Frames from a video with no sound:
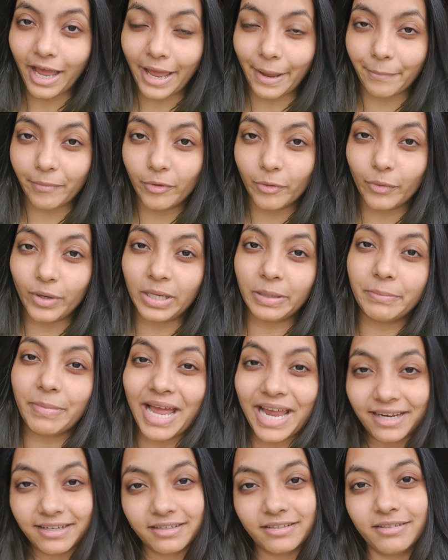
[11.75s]
i'm going
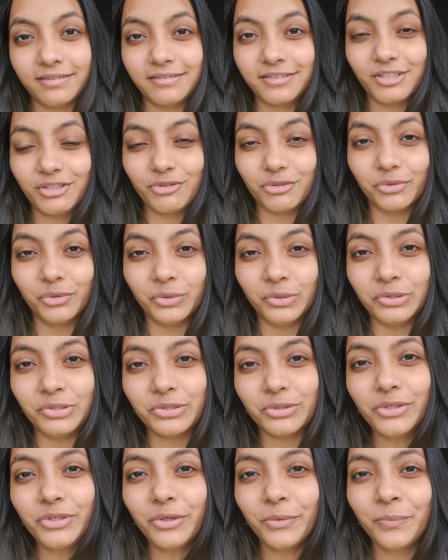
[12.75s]
back to
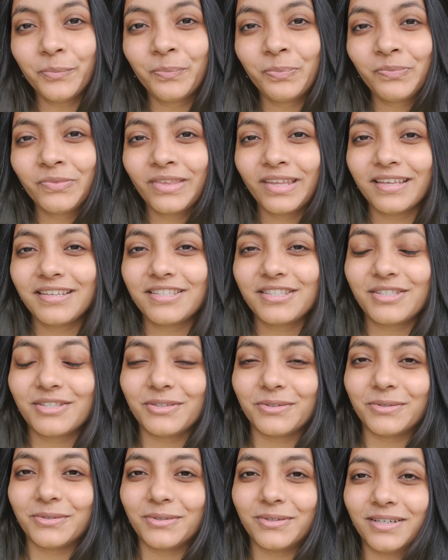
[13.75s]
guntur
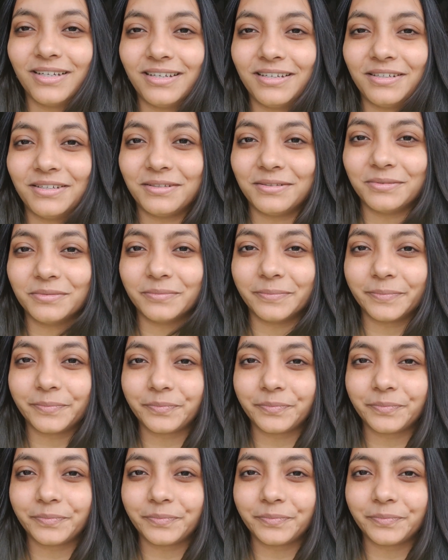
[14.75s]
so um,